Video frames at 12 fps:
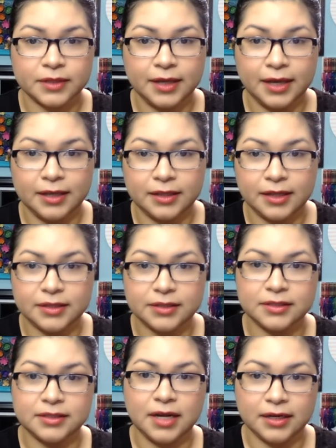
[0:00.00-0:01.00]
and that's
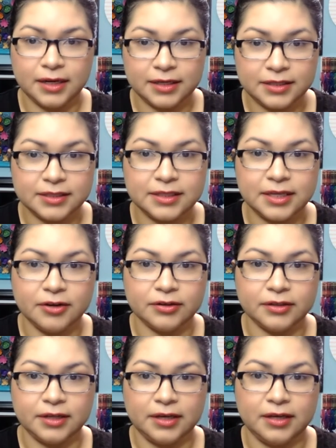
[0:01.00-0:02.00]
not
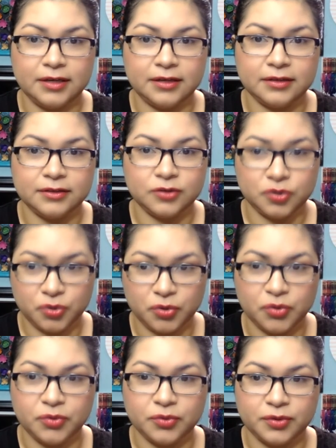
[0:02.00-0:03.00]
necessarily
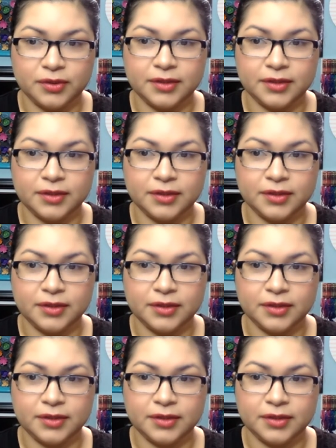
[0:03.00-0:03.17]
true.